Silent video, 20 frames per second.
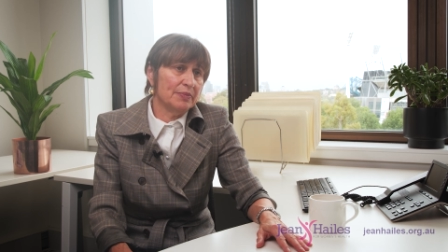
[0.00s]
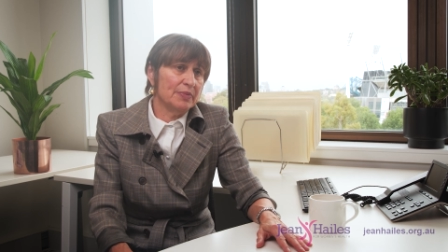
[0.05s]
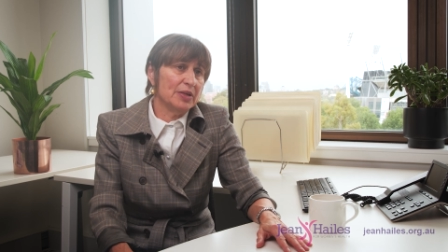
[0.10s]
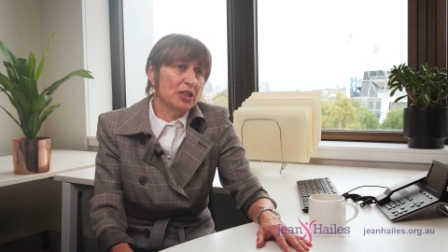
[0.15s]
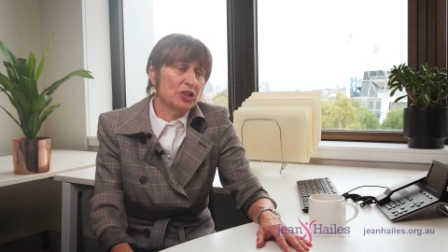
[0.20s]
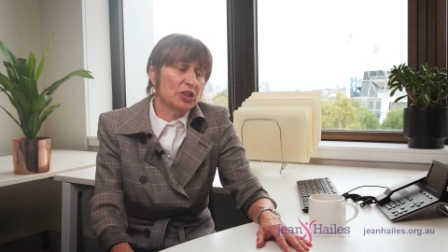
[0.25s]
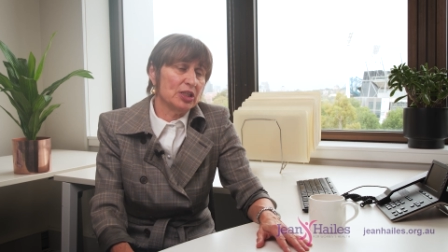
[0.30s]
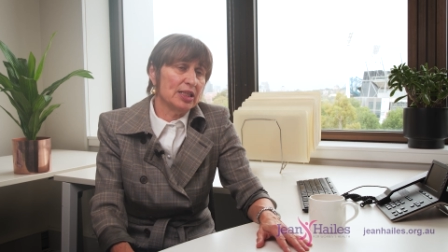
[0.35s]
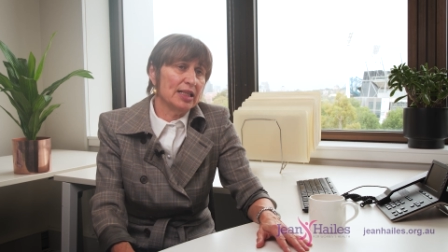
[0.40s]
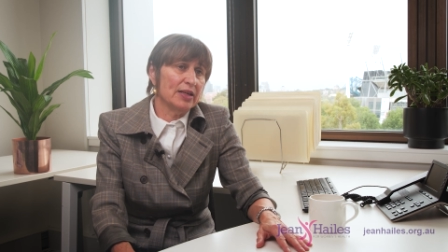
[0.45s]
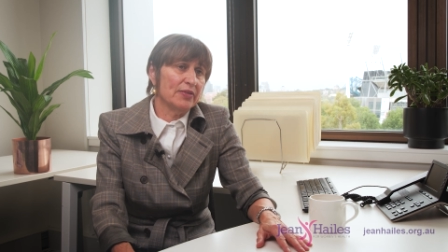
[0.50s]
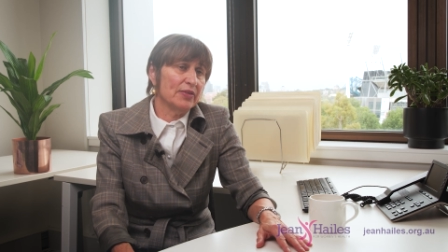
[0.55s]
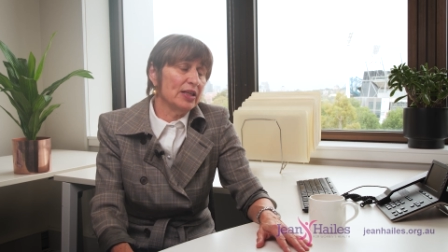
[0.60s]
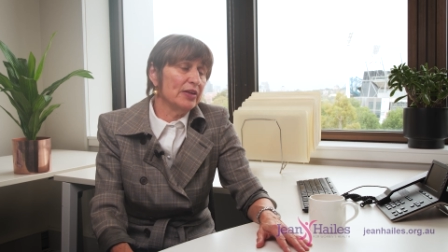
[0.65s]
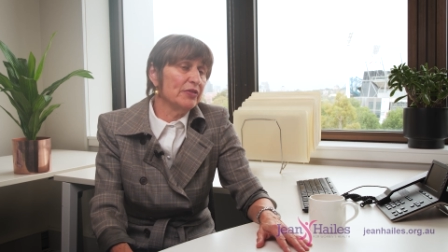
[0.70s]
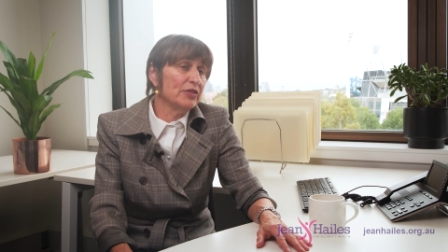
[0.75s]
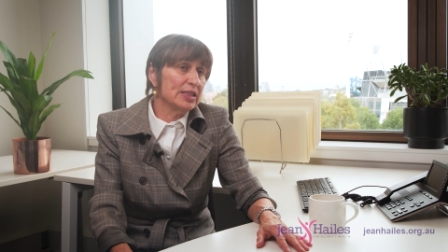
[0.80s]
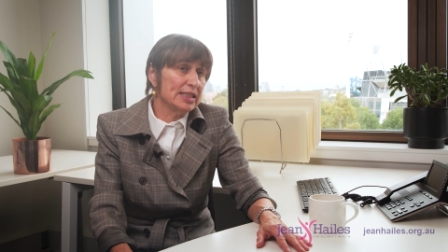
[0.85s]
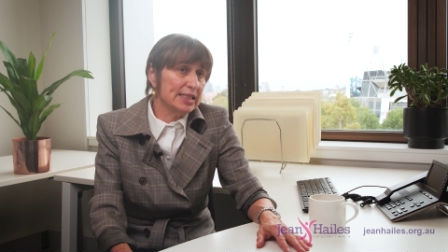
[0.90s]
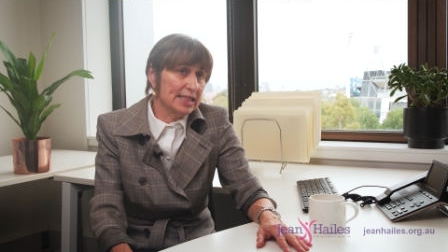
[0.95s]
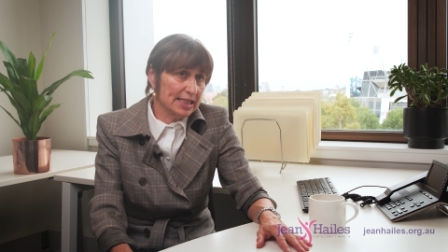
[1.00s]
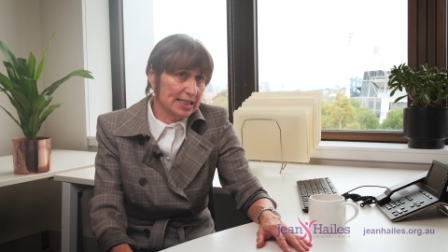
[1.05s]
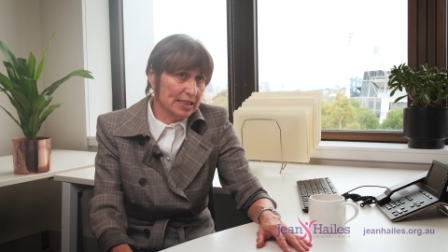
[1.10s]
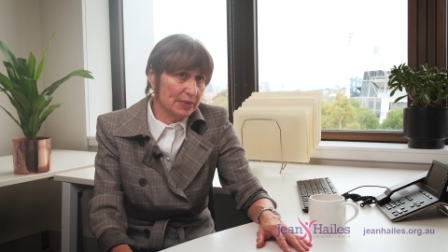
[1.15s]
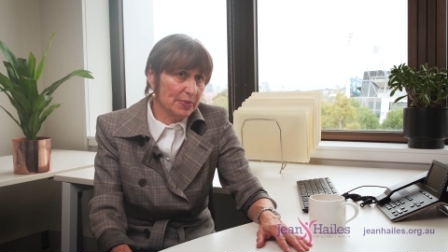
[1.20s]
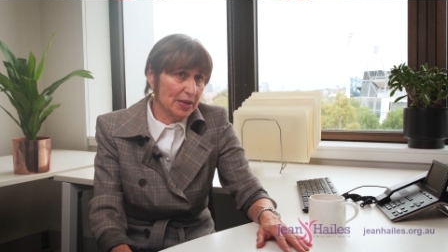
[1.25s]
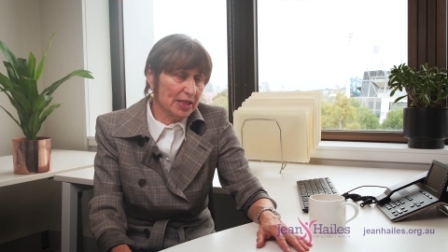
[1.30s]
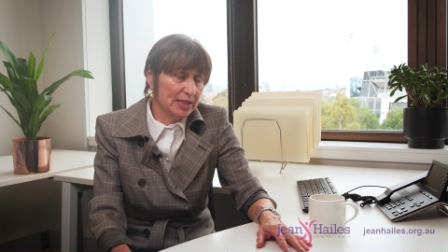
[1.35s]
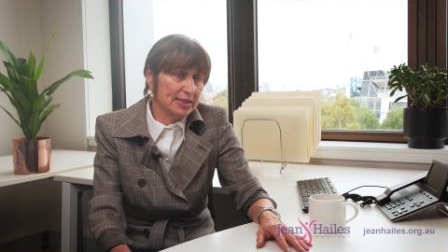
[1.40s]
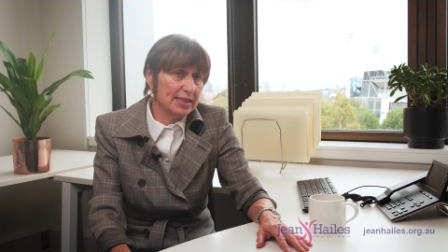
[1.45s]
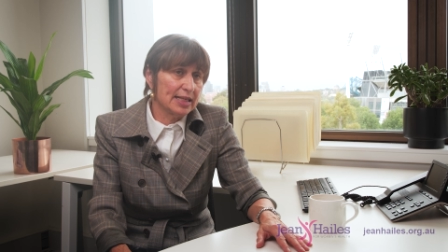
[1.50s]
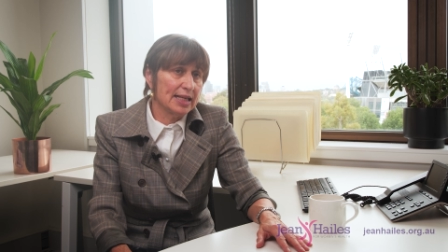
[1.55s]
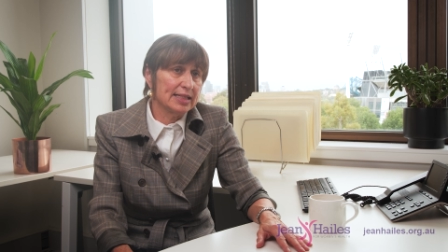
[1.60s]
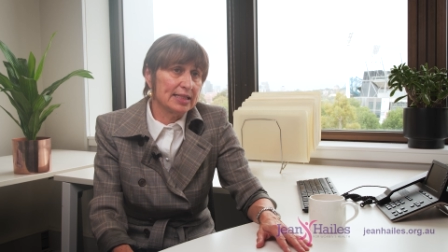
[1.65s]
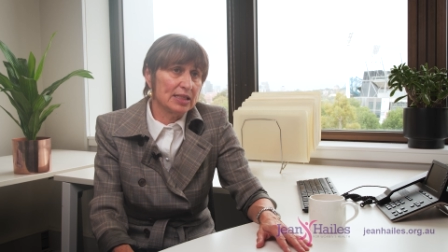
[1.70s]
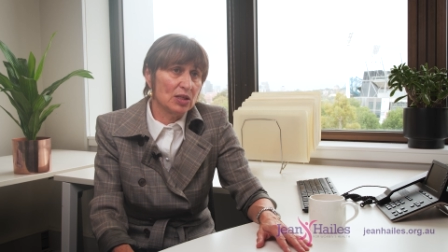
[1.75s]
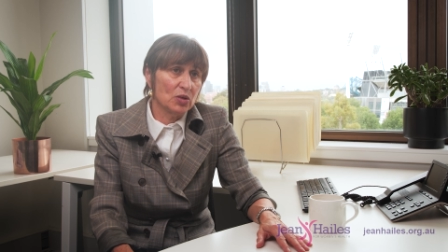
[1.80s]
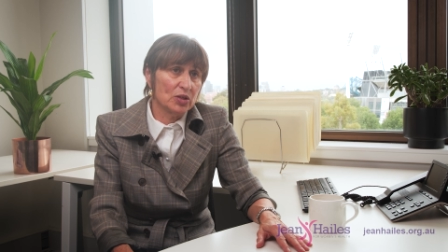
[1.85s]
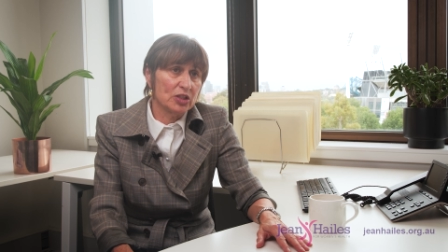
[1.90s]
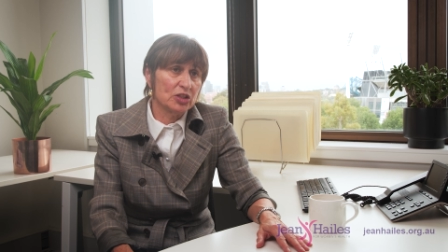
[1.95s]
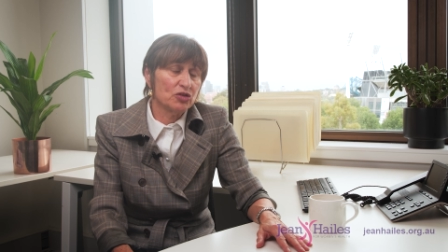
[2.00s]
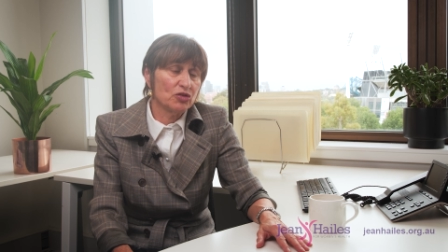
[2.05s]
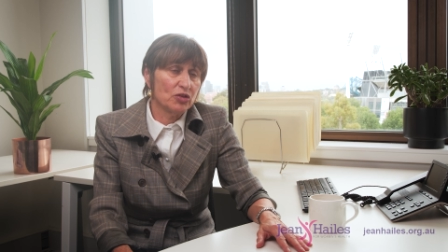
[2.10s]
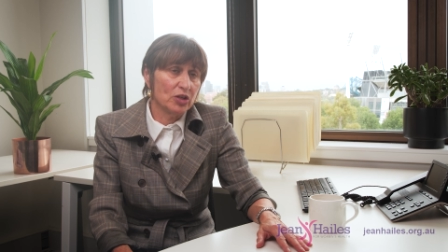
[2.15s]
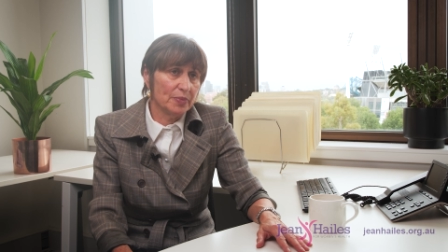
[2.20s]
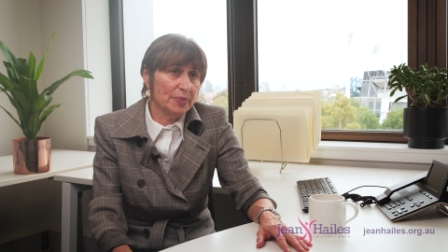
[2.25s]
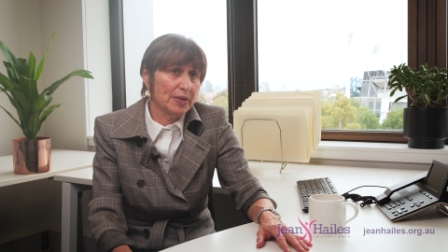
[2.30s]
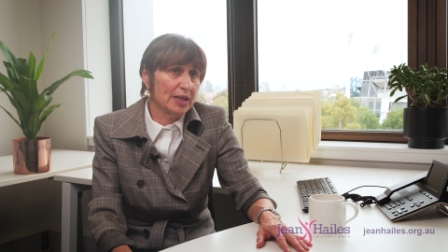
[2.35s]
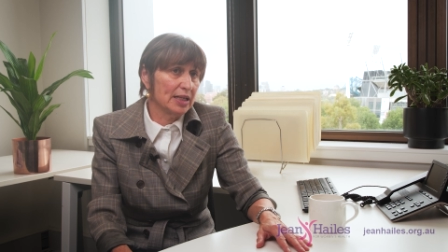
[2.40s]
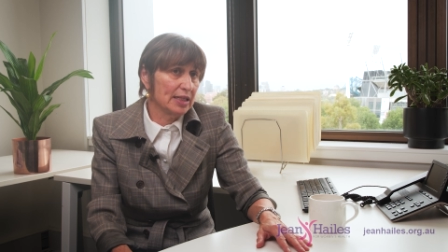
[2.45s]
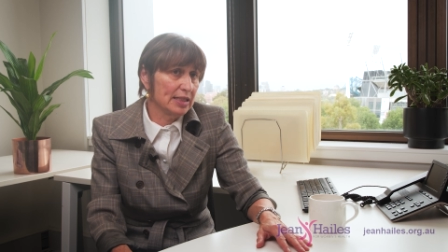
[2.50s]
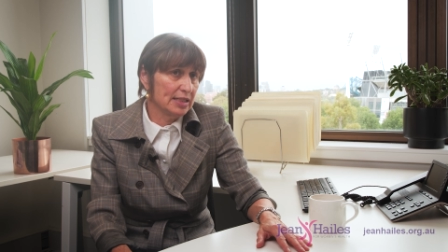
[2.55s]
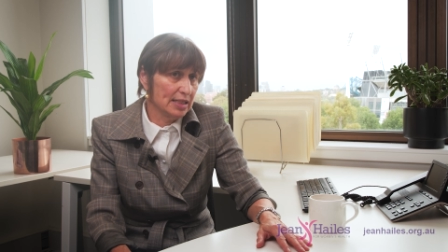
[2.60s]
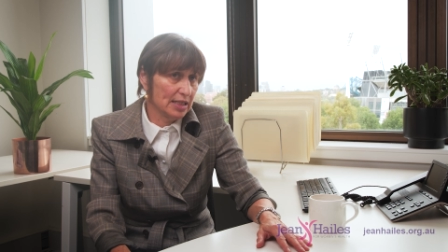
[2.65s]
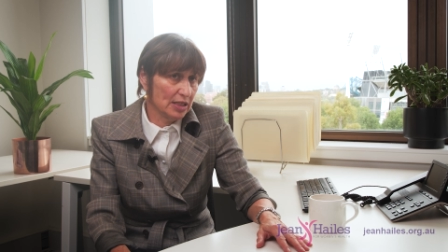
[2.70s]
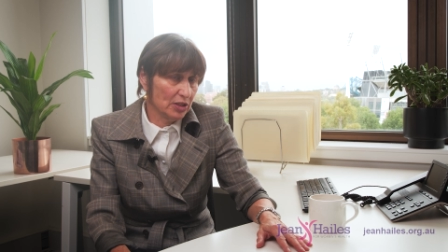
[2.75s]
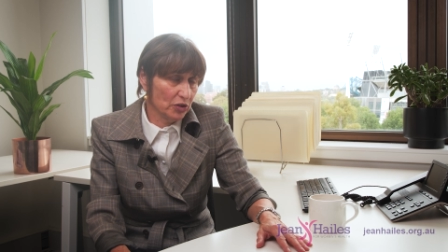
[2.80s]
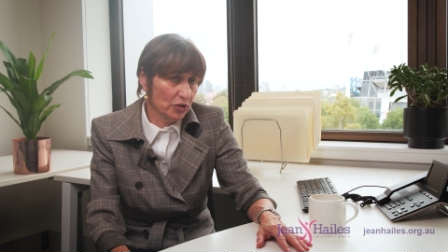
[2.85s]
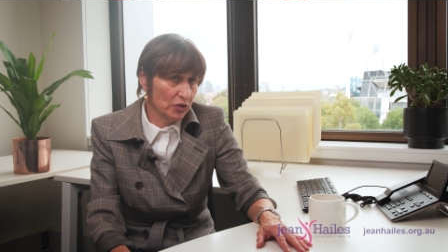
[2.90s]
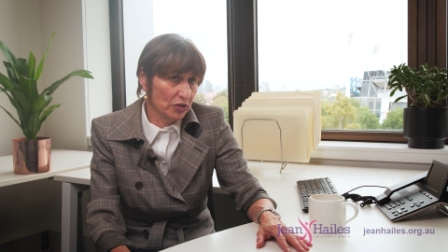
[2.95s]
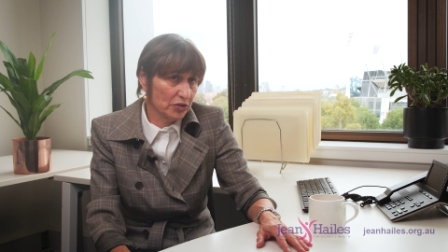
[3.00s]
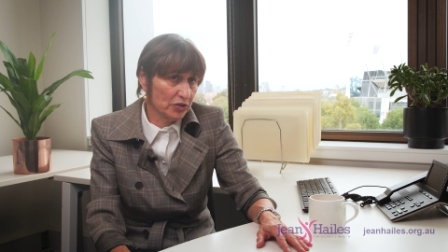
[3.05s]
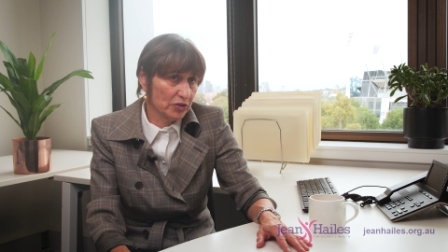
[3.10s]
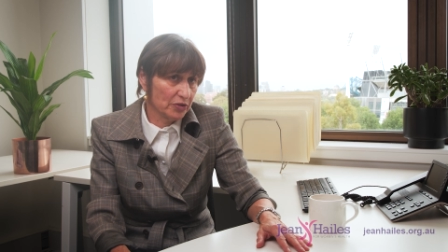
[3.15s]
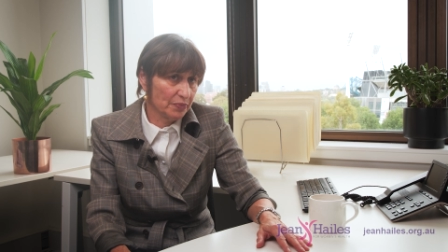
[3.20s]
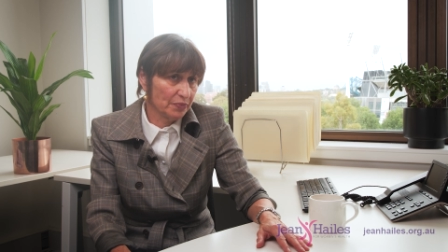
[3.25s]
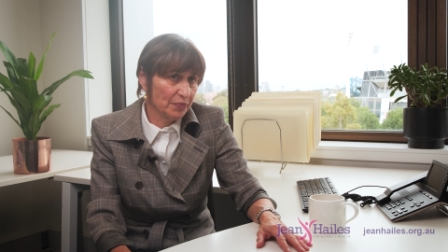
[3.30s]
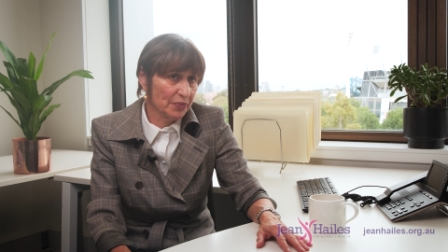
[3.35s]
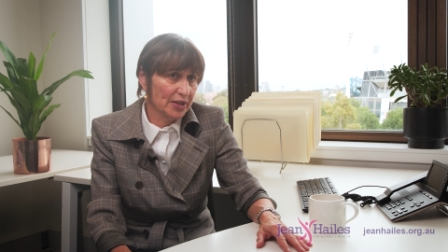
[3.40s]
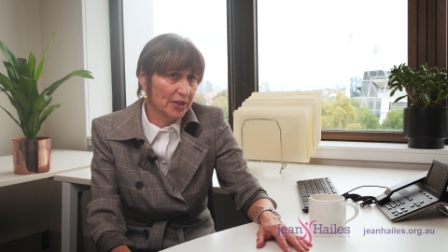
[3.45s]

measure the level every 6 months as long as treatment continues.